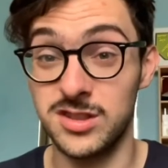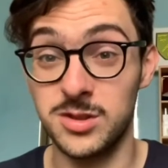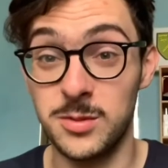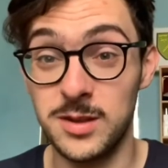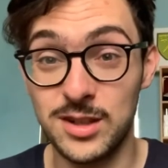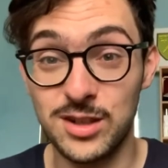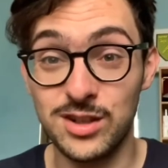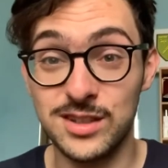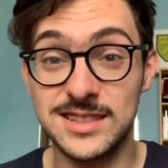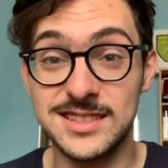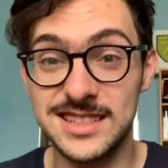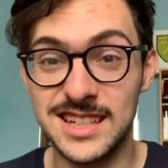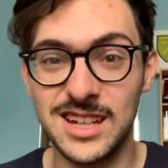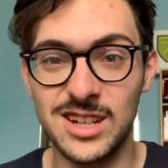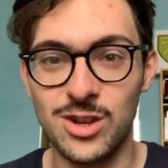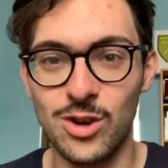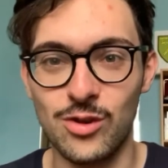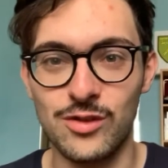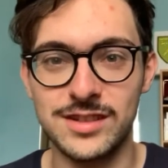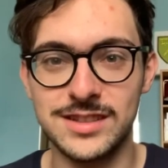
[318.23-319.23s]
So we could see a
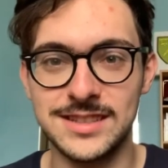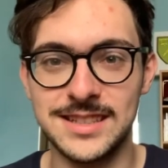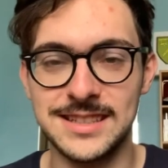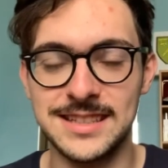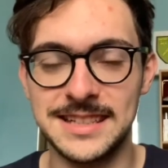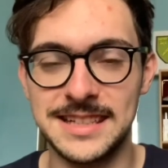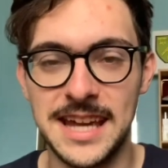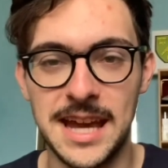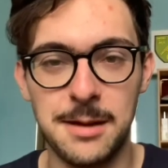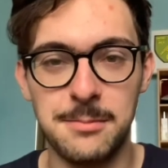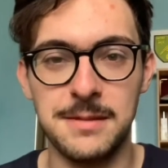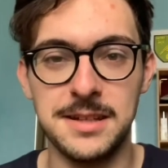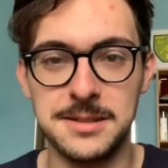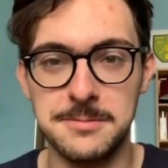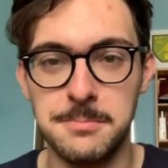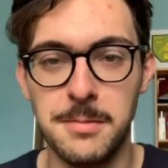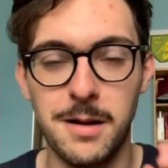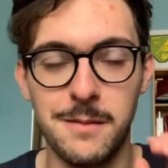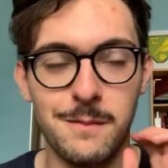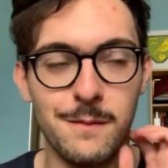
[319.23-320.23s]
Norwich City game this
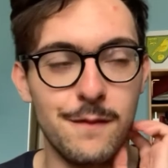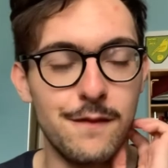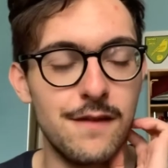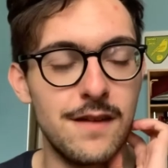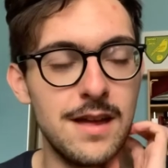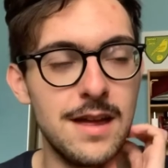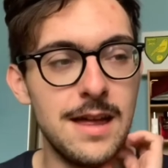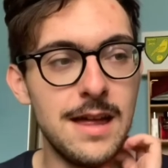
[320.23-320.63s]
month.